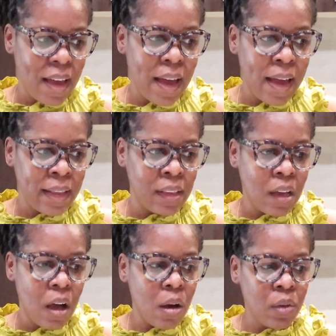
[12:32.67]
And
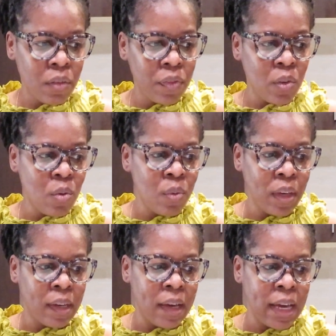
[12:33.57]
out of
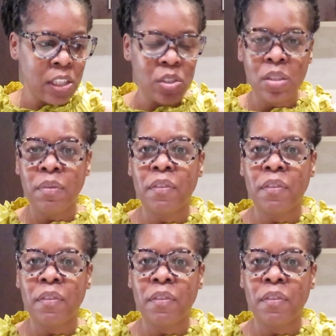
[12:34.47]
nowhere, I just